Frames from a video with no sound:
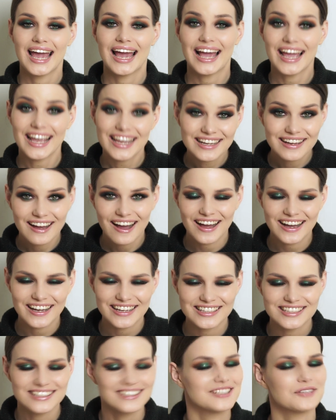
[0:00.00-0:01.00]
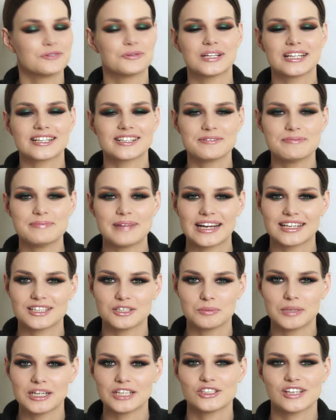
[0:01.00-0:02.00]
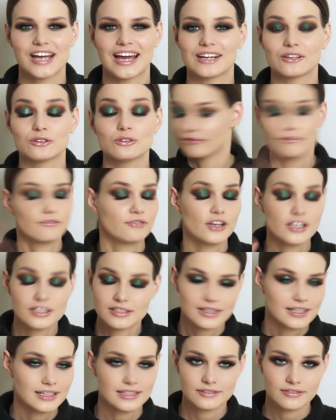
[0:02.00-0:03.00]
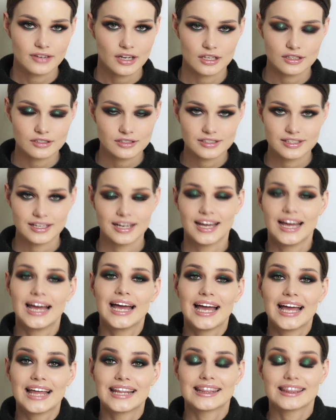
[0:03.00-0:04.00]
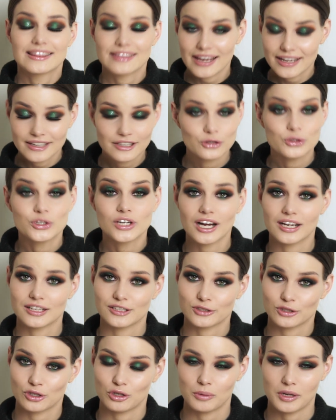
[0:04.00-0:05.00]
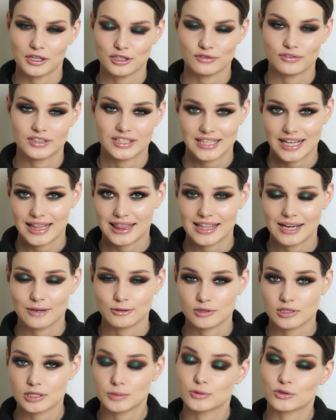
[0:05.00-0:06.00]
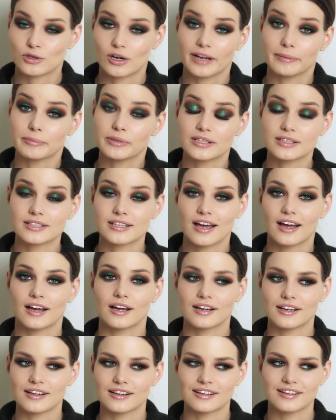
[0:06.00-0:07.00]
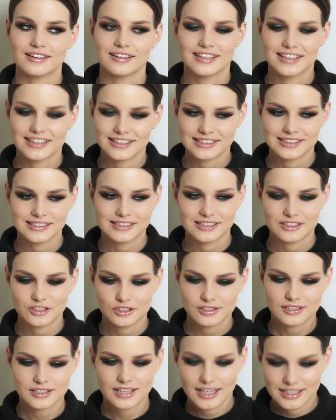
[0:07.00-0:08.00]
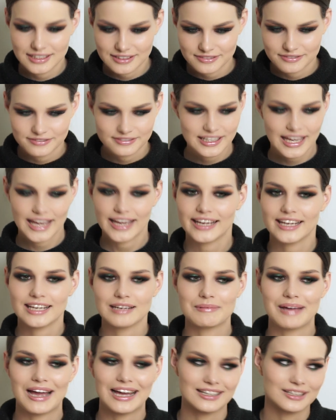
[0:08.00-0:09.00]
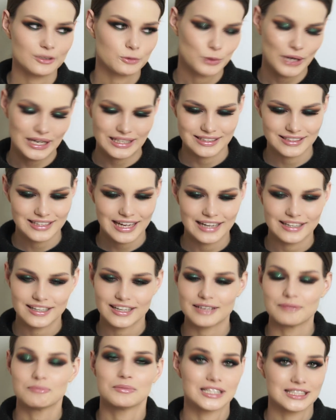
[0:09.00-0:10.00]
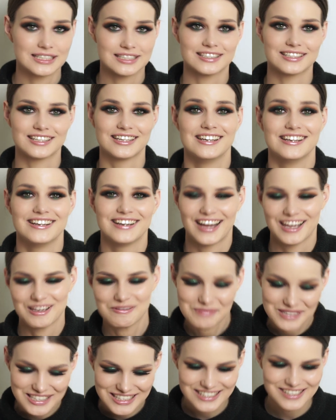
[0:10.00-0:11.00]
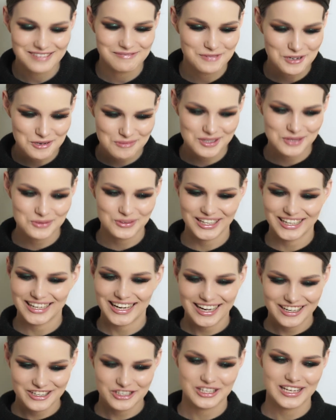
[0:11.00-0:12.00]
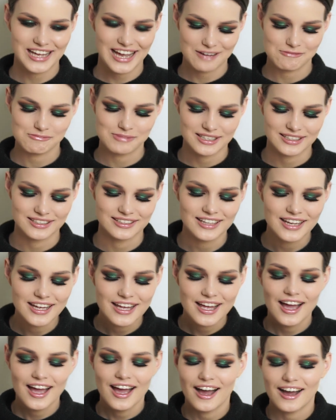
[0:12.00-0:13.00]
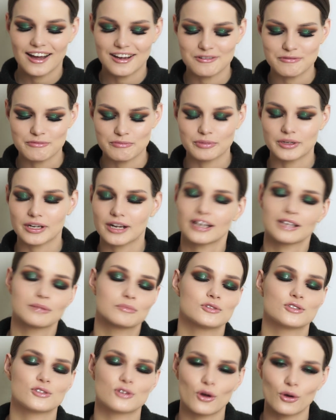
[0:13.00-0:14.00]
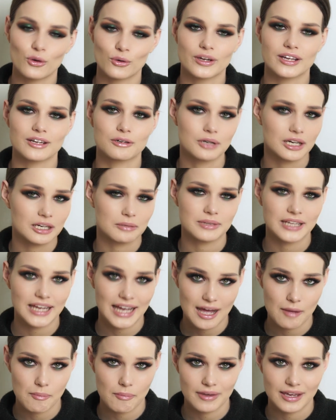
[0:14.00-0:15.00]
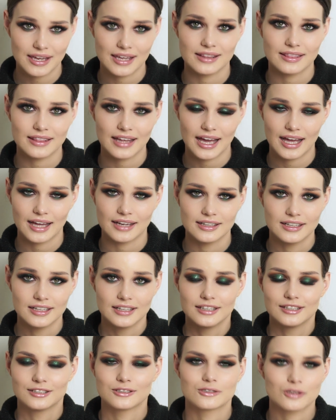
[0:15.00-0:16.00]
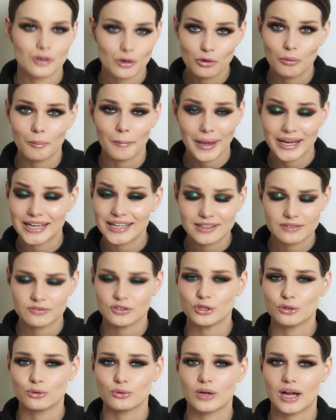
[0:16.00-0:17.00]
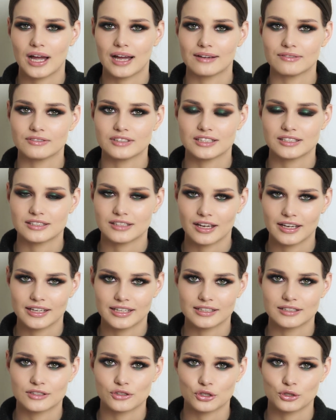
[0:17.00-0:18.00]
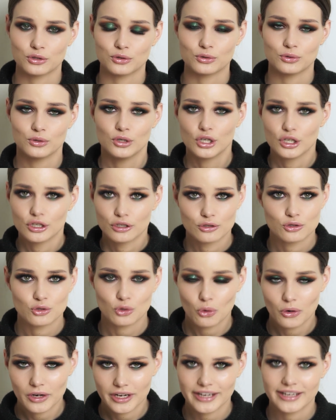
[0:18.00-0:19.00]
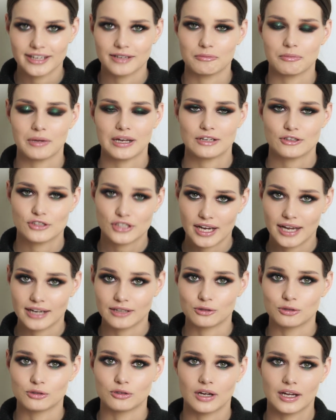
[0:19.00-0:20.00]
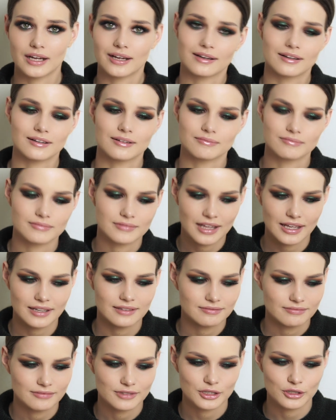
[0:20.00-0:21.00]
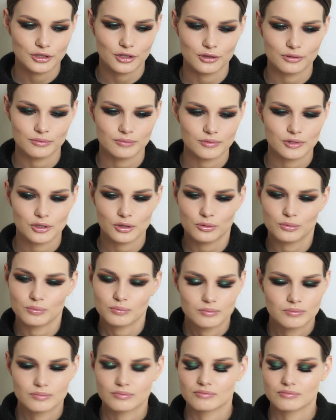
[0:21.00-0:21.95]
Hey guys, welcome back to my channel. First things first, thank you guys so much for 10,000 subscribers. It just kind of came and it went, and I missed the moment when it actually happened. But I'm so incredibly happy that so many of you have decided to join my channel, that you know, you